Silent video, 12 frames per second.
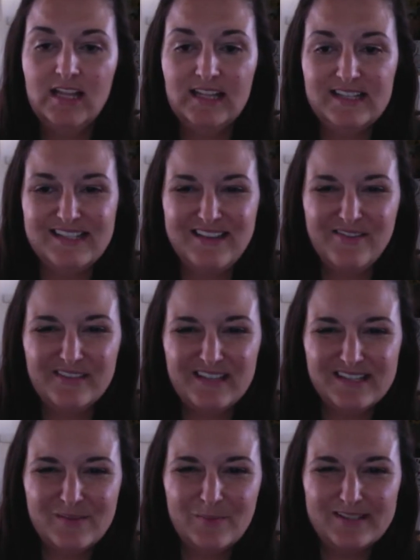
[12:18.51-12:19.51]
Let's see if it does
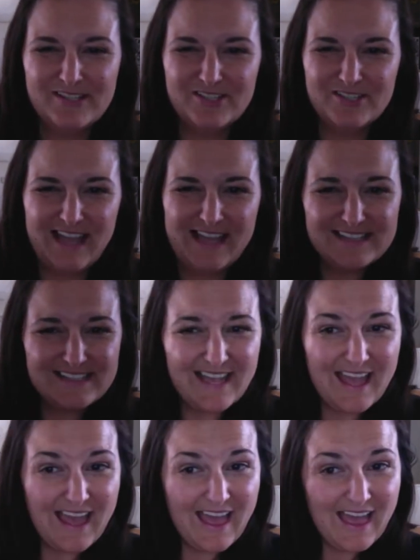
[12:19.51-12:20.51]
the blizzard test.
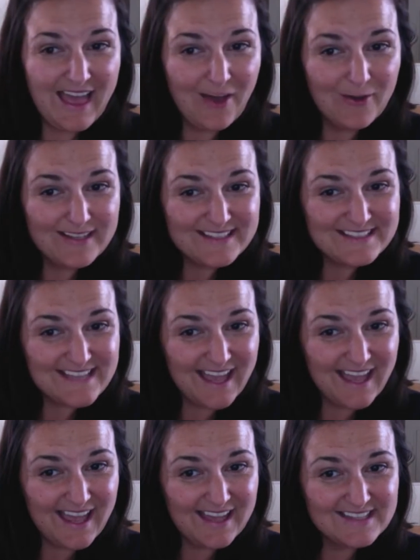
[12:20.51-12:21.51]
Oh, it
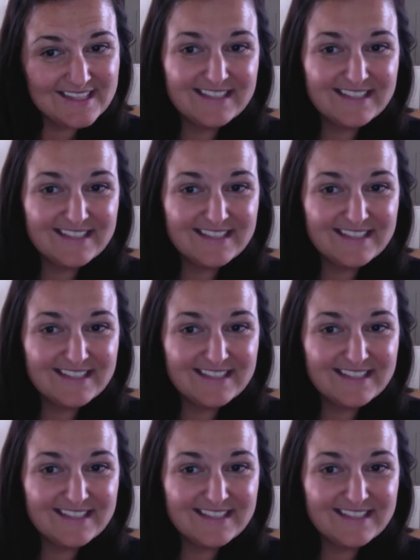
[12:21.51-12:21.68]
does!